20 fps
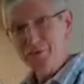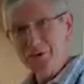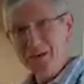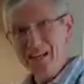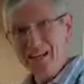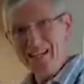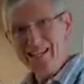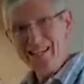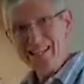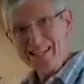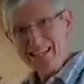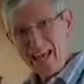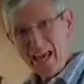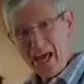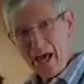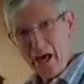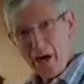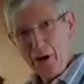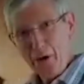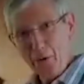ready to
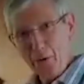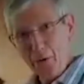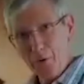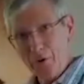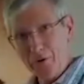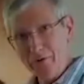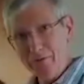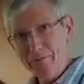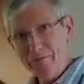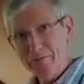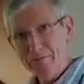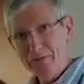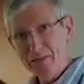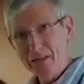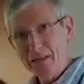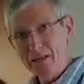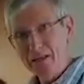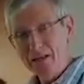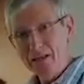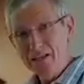go.
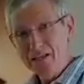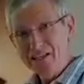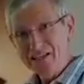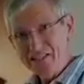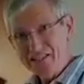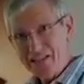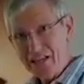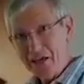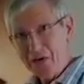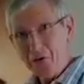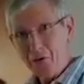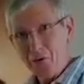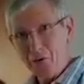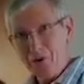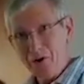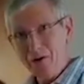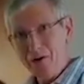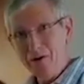So,